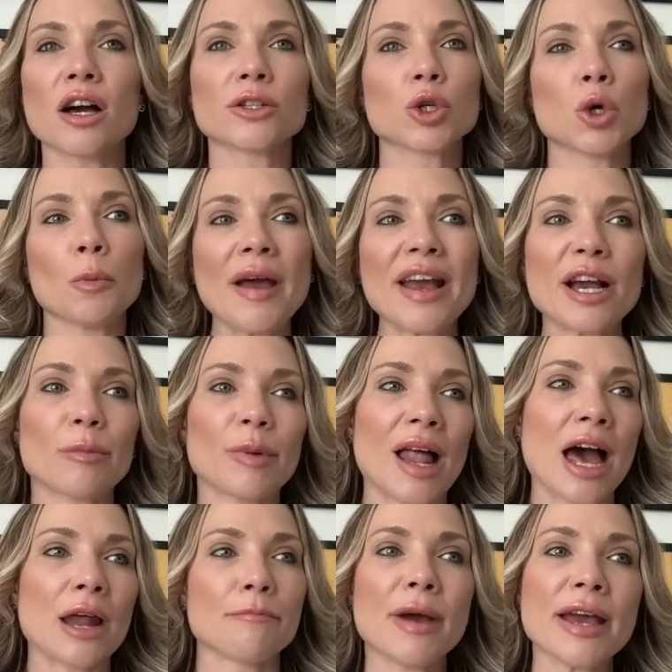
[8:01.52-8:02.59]
hustle, make a
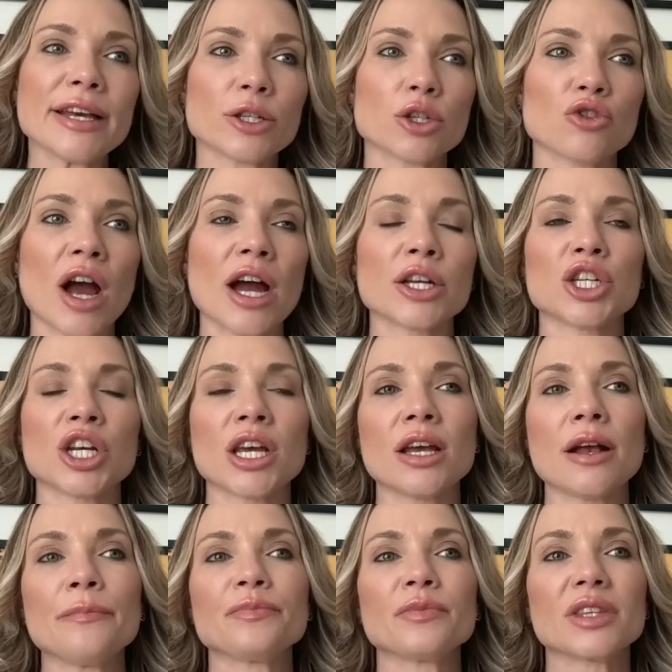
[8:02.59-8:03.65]
plan, make a
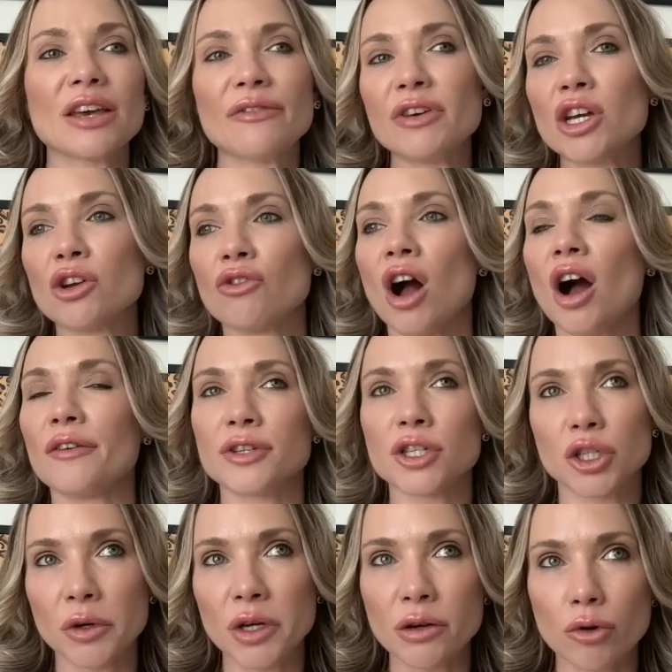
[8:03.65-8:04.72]
strategy, give it your graft
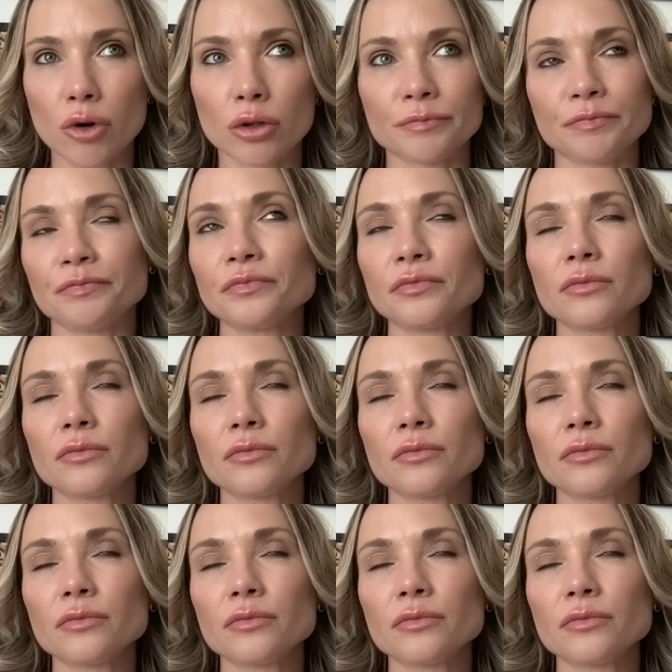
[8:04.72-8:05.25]
and do it your all.